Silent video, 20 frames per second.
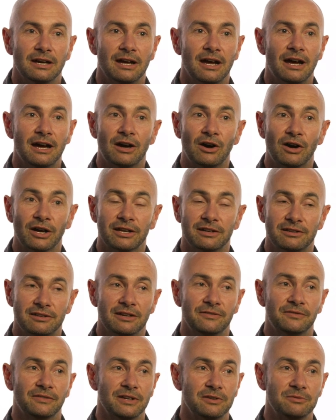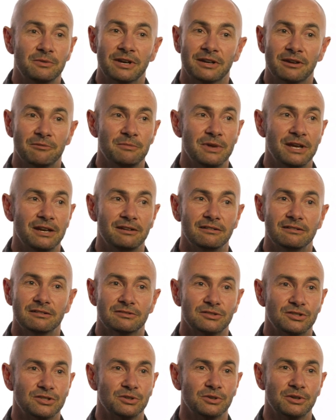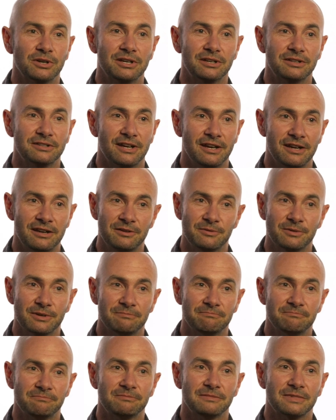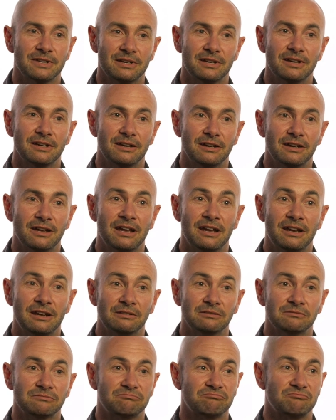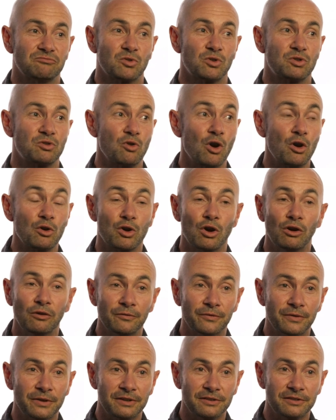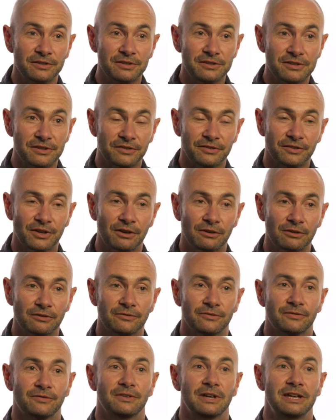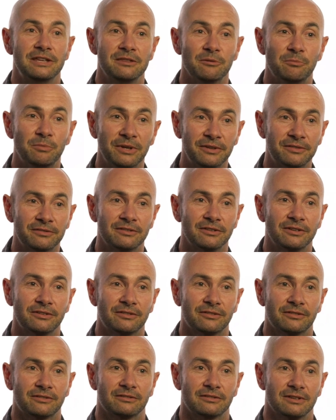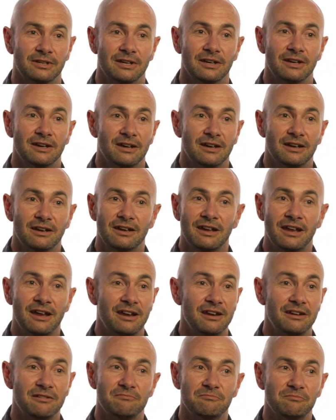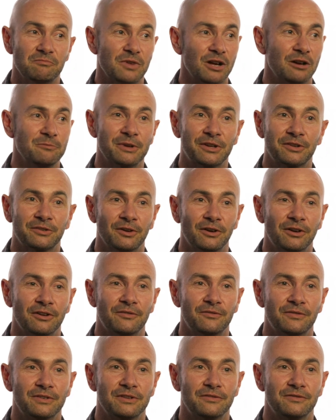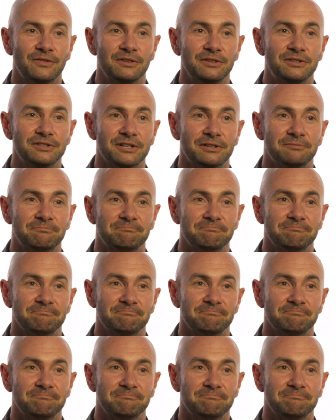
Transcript: I can definitely recommend joining to anyone. It'll grow confidence in yourself, in the business, and I'm excited for the future.